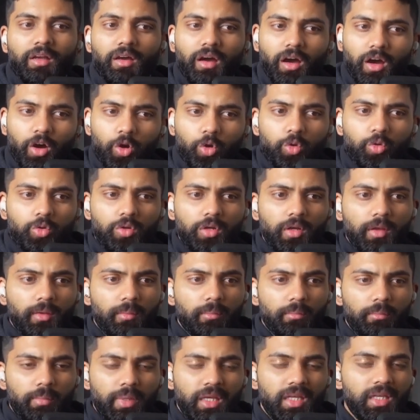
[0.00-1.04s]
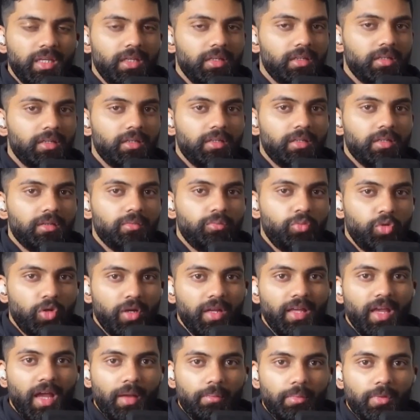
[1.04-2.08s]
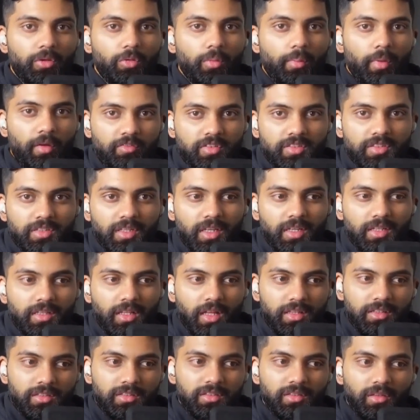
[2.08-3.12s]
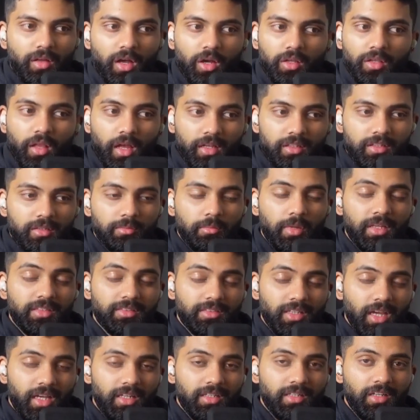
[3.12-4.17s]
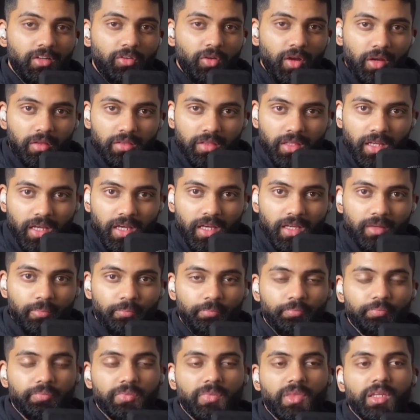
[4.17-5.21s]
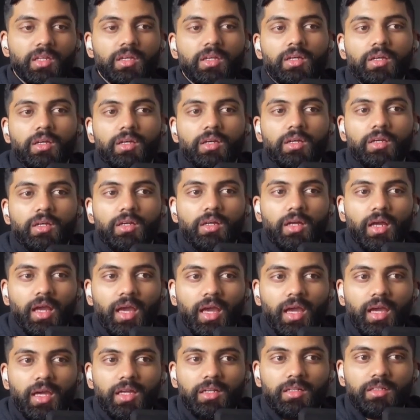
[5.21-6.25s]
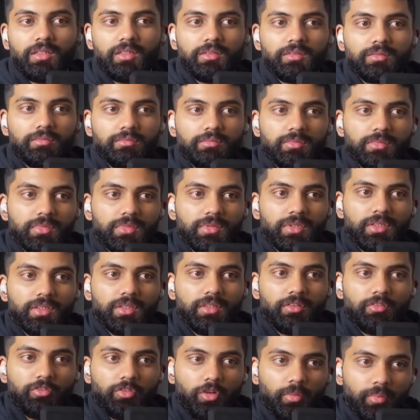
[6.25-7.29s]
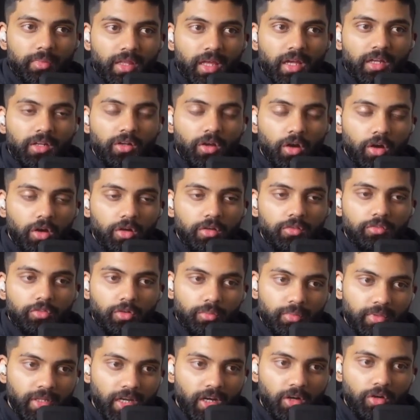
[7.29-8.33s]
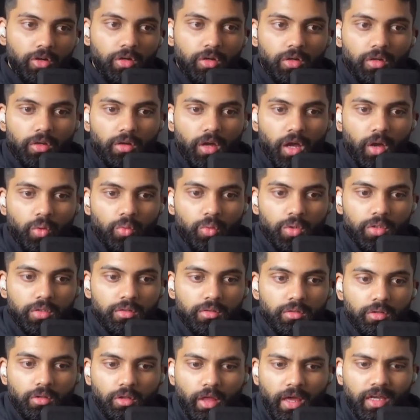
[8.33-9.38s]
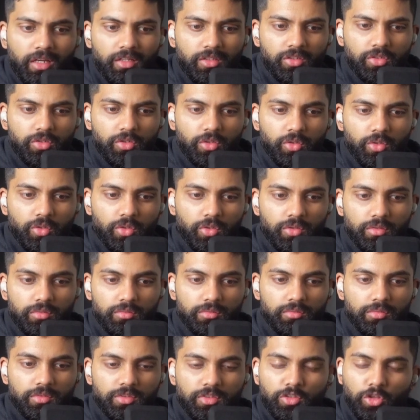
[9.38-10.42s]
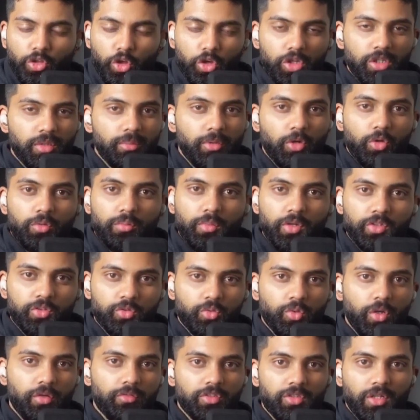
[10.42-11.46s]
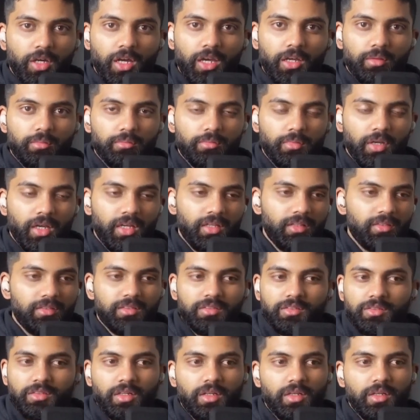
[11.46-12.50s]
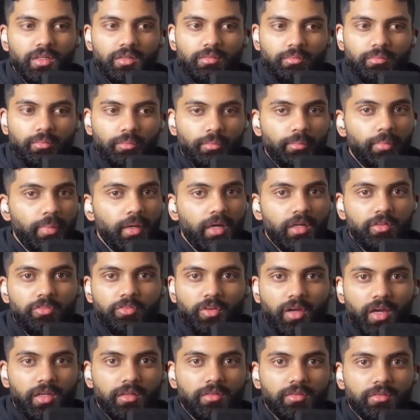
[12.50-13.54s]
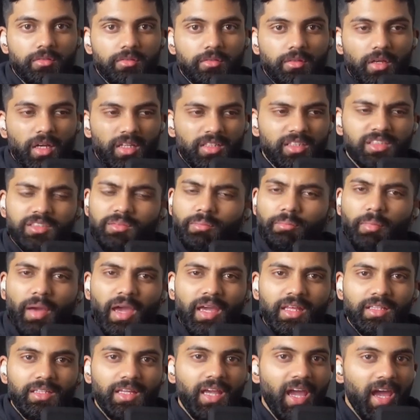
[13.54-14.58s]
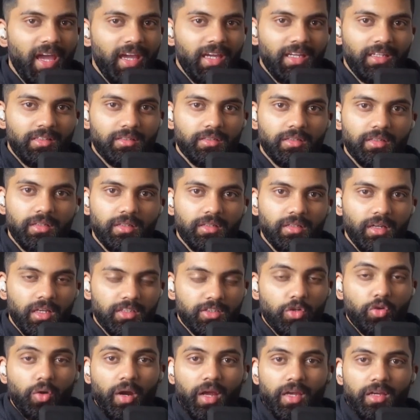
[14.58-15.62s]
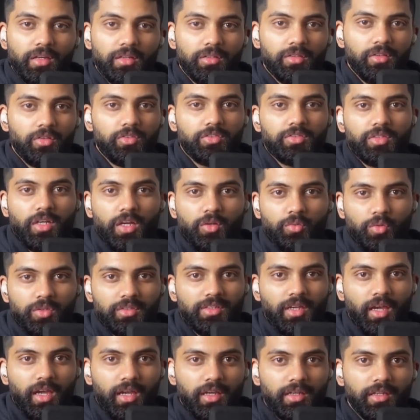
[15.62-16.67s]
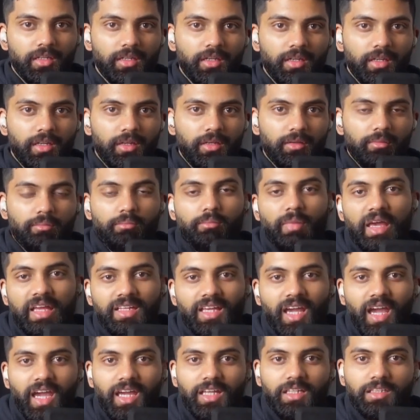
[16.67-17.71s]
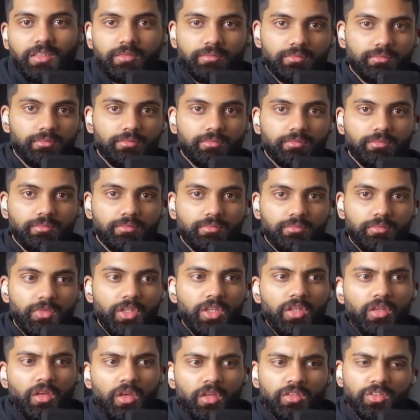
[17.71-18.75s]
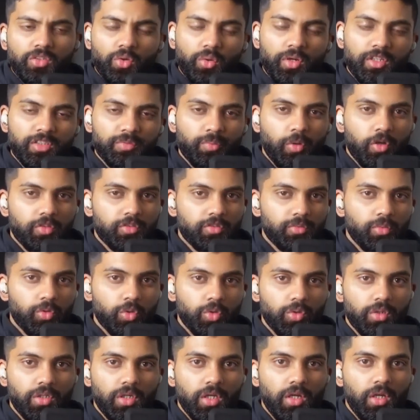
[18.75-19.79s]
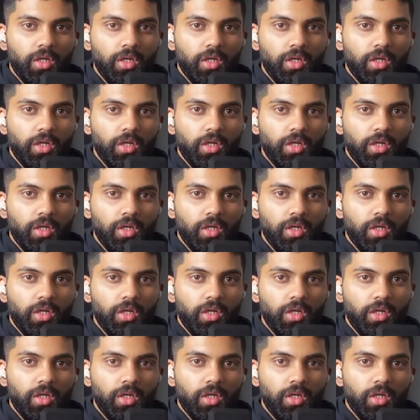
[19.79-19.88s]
I'll be pretty happy with my physique. I'd like to maintain it around there. And from there on, I would like to slowly build muscle over time and just burn fat and just main gain, as Greg Doucette would say, main gain. So it is possible